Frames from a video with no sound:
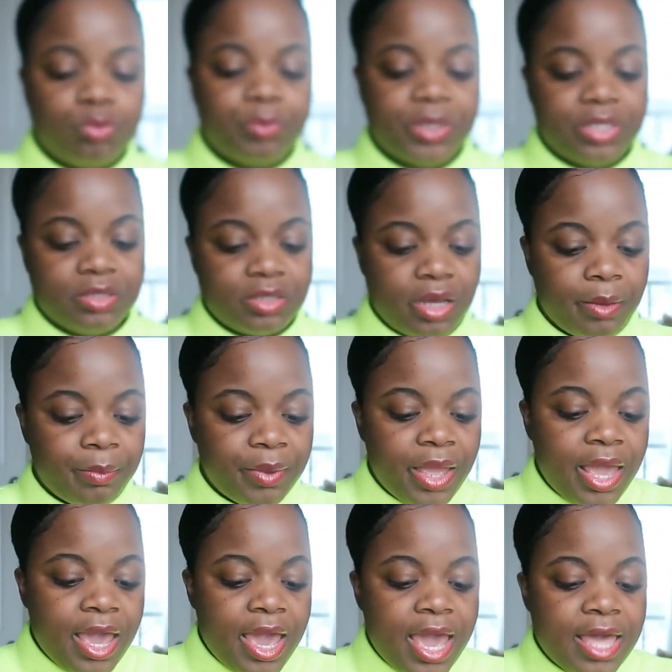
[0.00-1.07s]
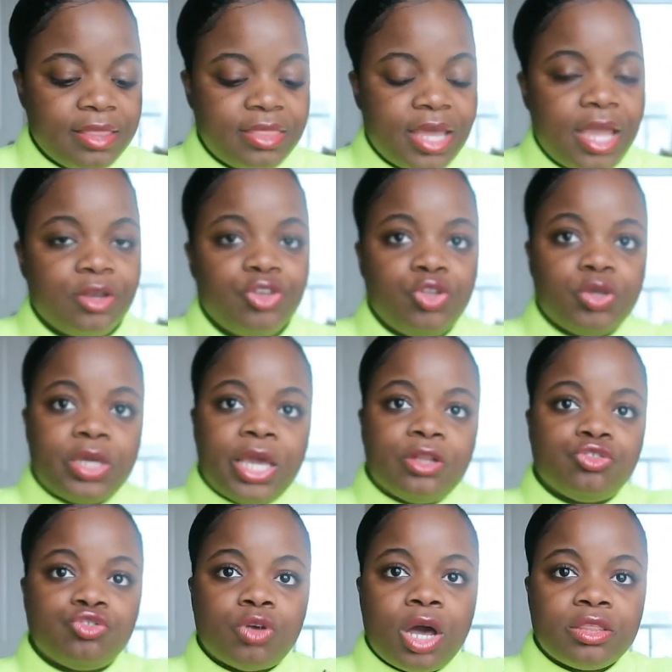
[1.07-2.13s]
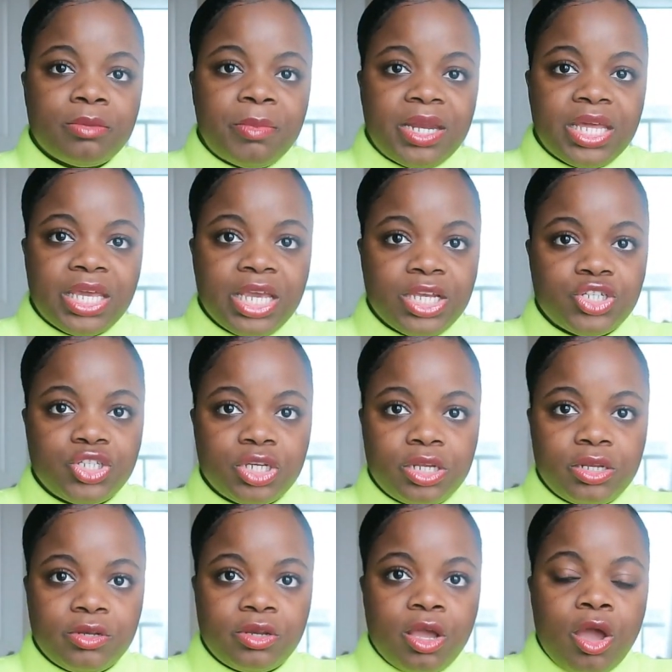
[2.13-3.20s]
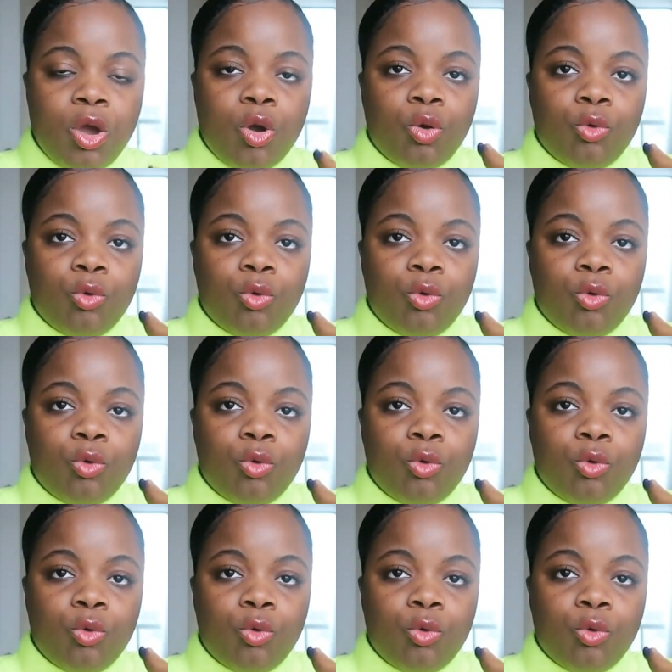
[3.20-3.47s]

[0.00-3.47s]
opens up, and then you can draw the medication